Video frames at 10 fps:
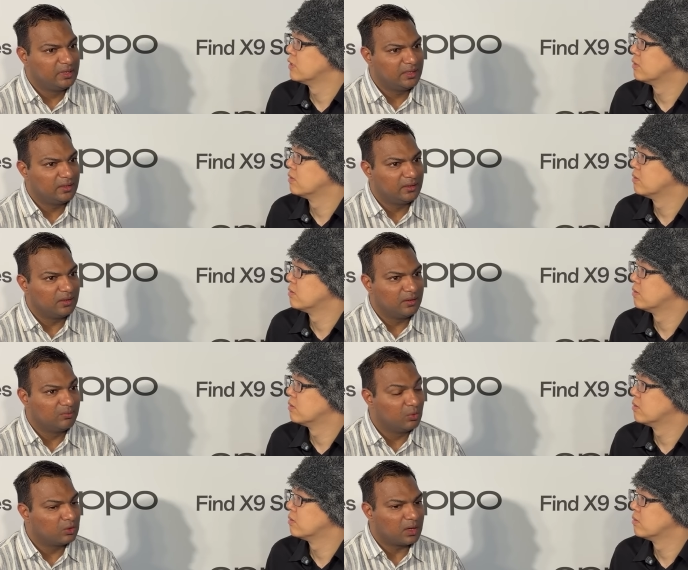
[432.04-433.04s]
Speaker 1: be uh,
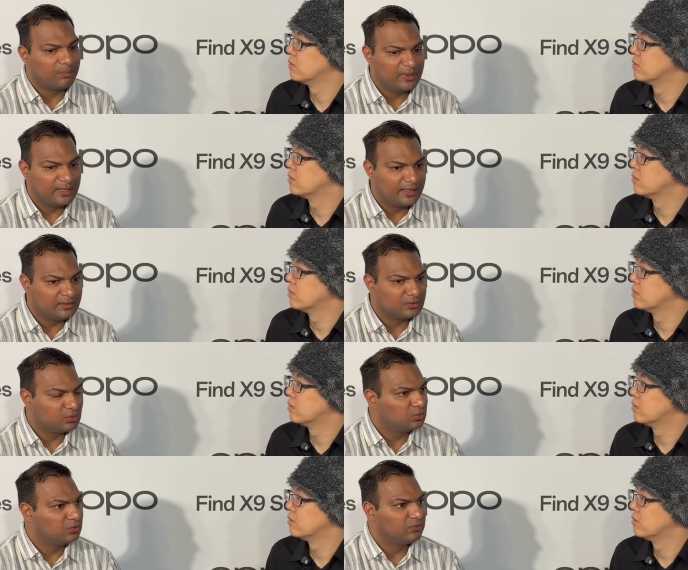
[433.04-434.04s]
more appealing
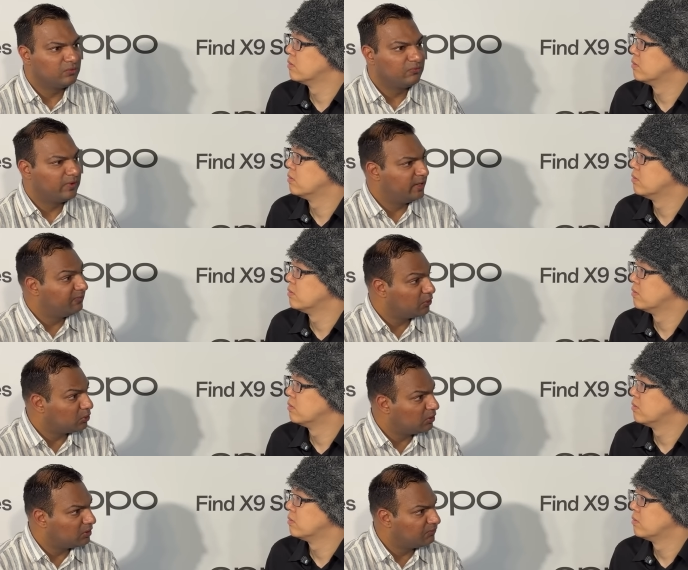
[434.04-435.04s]
to wedding
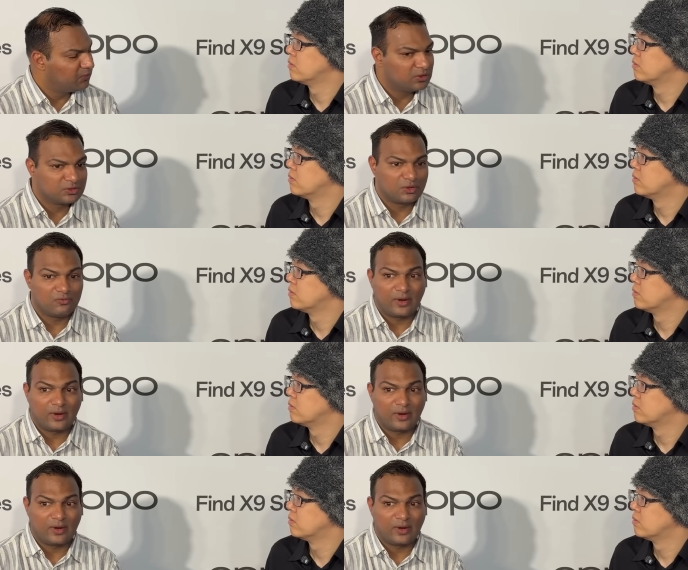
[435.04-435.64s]
photographers or